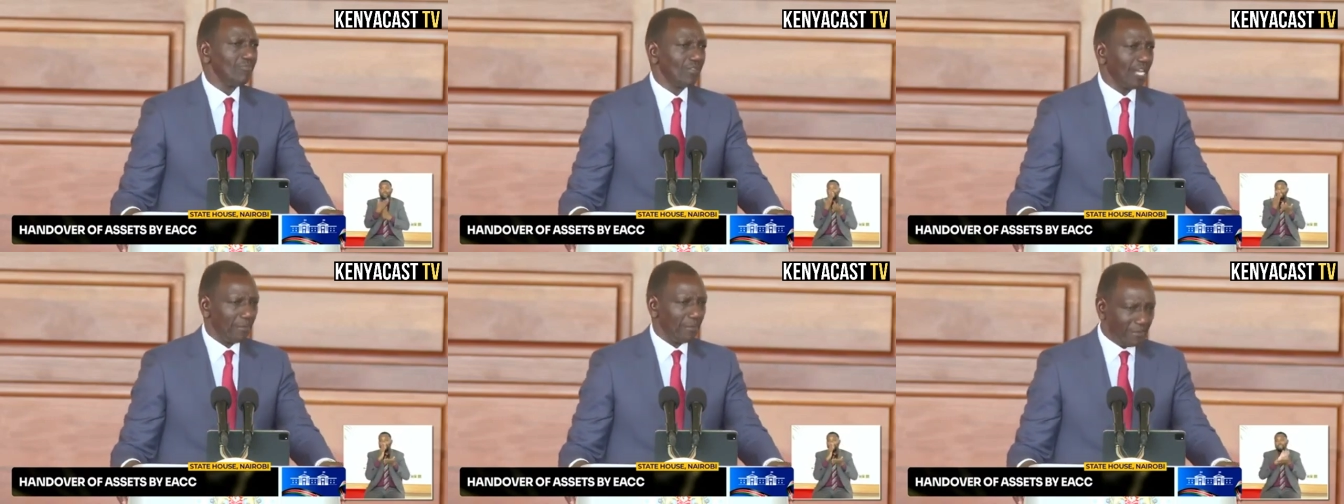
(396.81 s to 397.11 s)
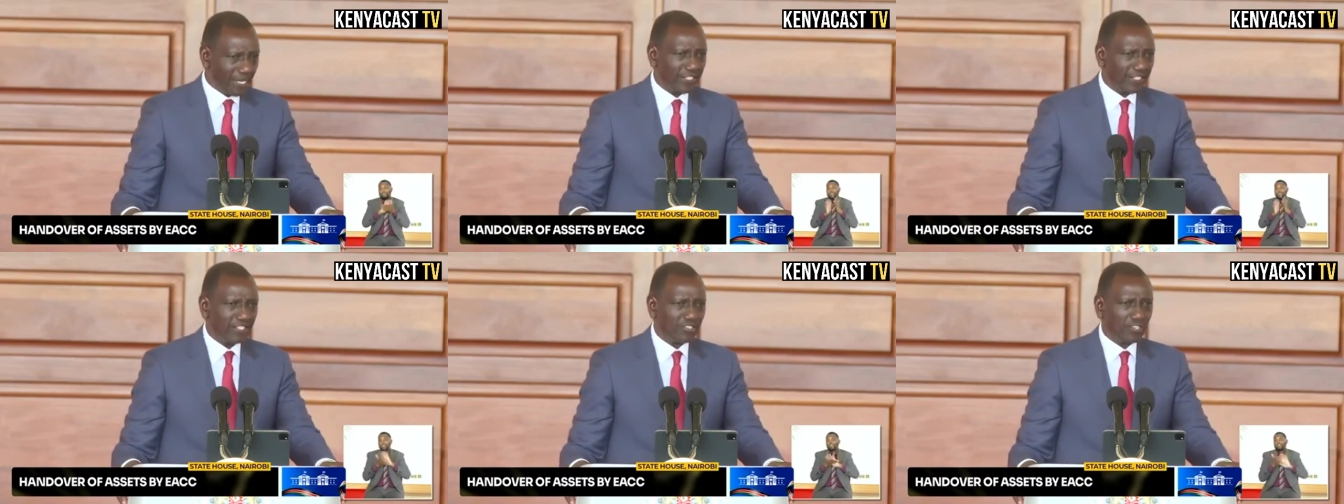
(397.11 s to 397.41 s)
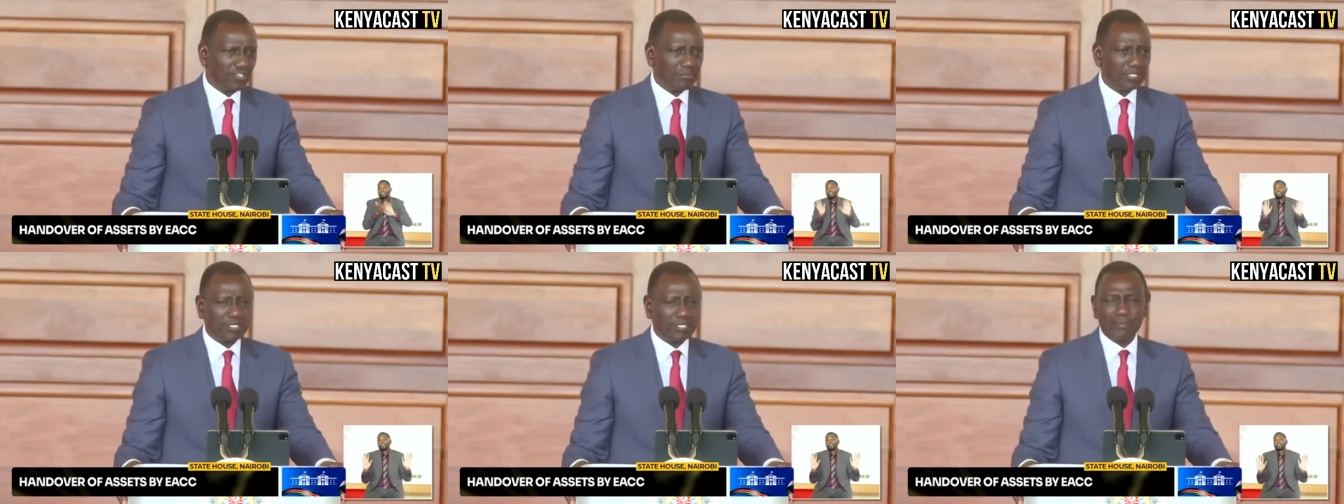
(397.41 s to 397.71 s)
I made this
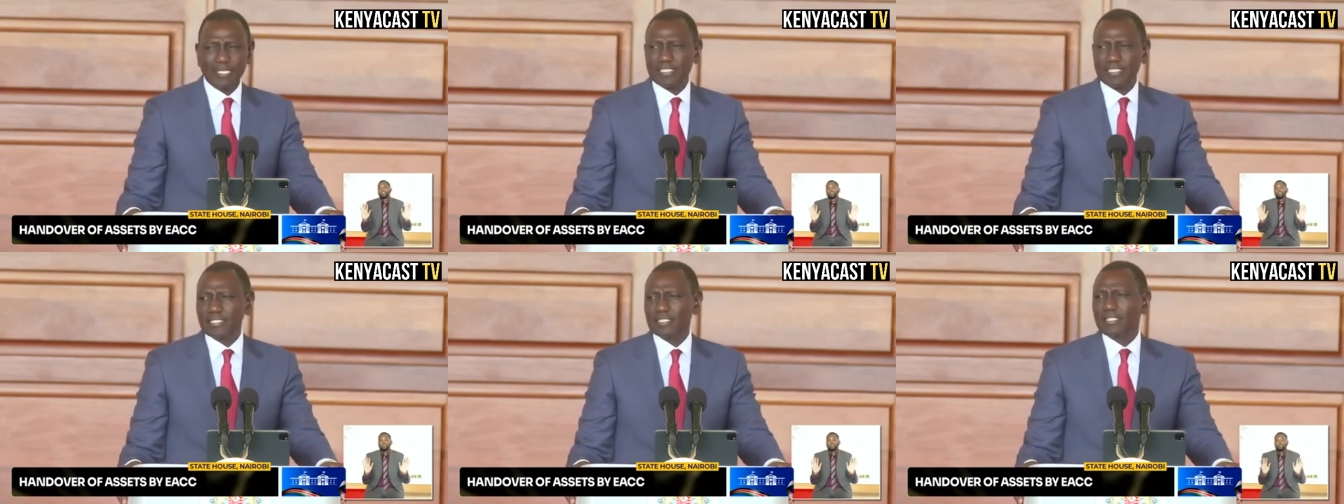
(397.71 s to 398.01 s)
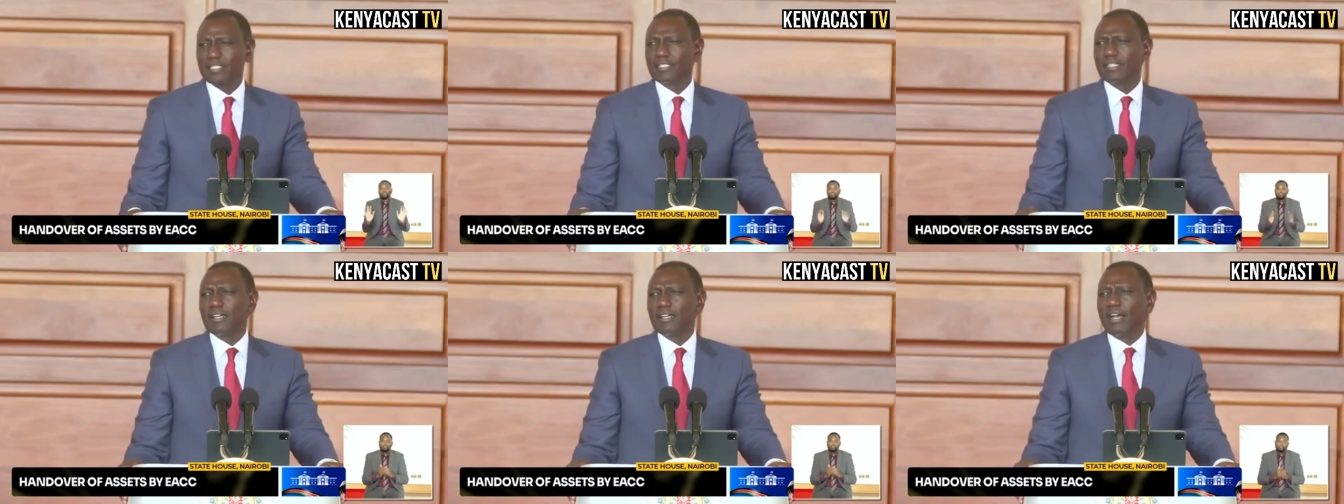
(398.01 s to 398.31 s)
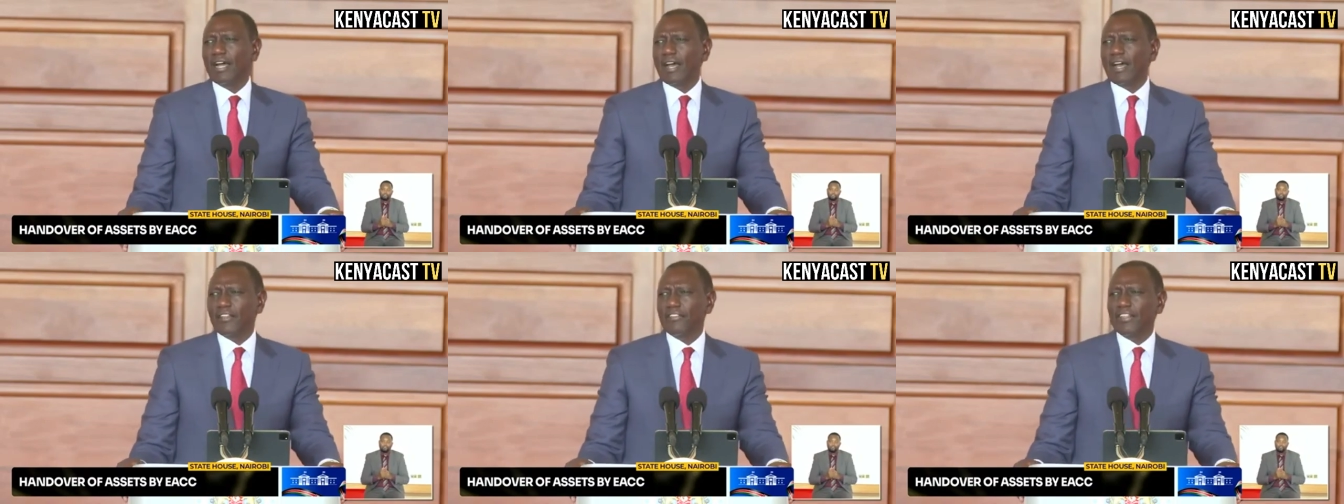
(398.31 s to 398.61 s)
commitment,
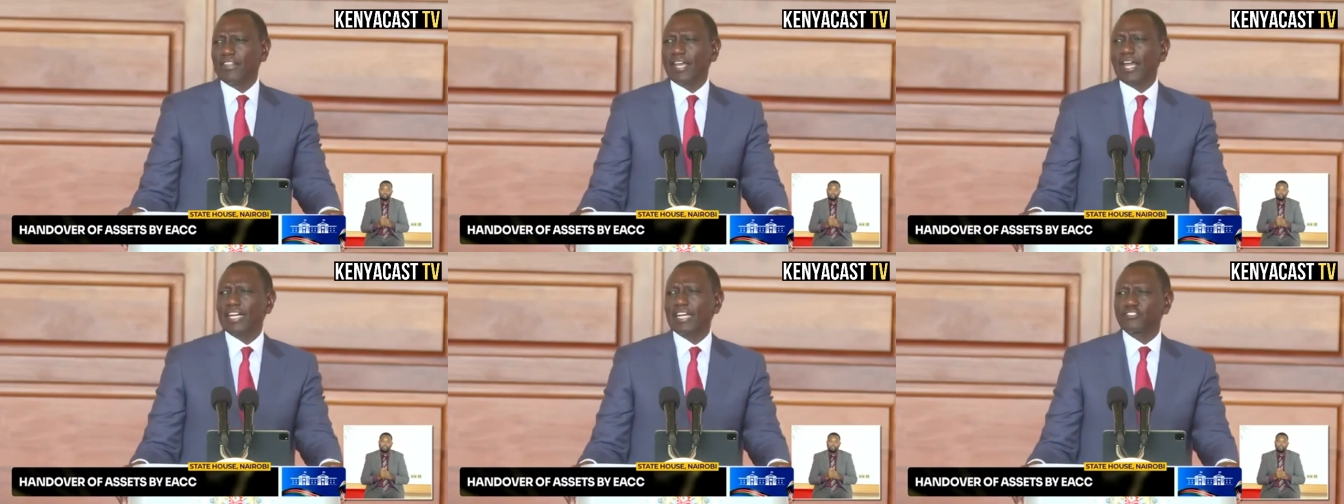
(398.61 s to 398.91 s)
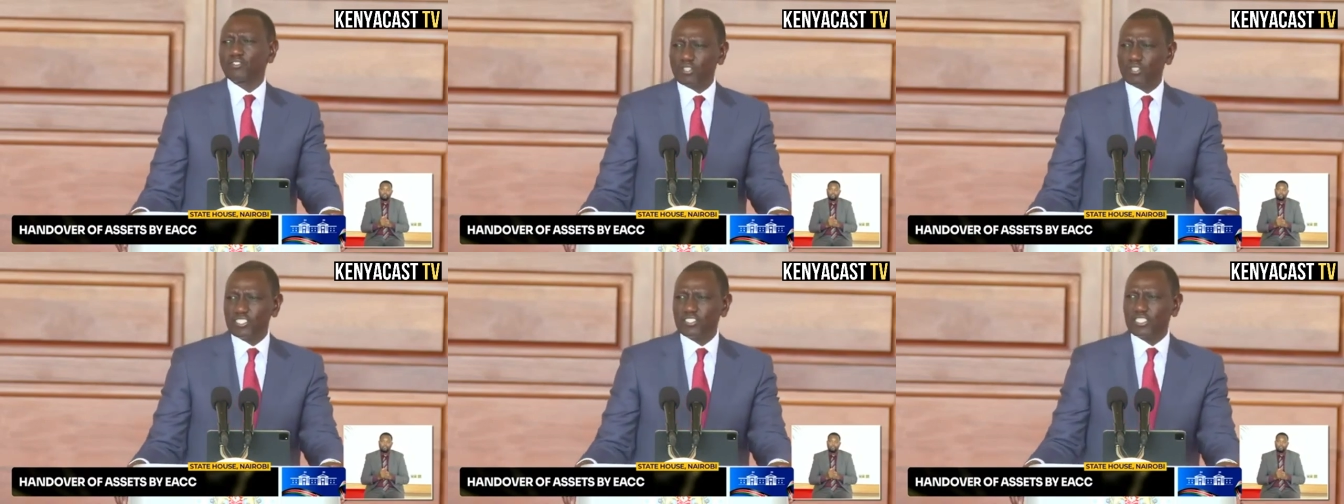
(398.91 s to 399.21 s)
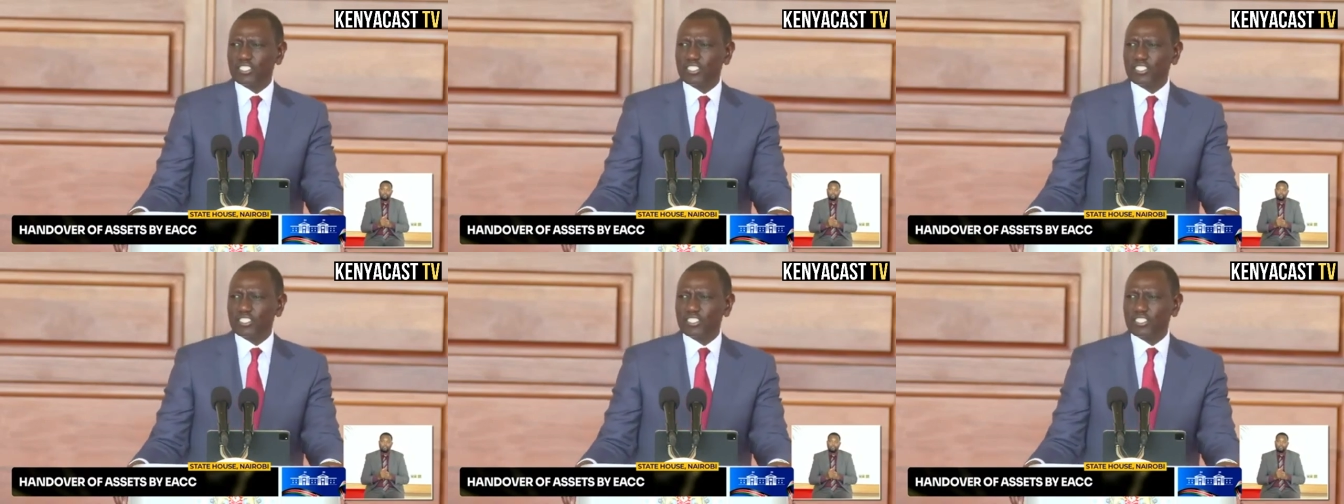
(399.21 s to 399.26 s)
and the Attorney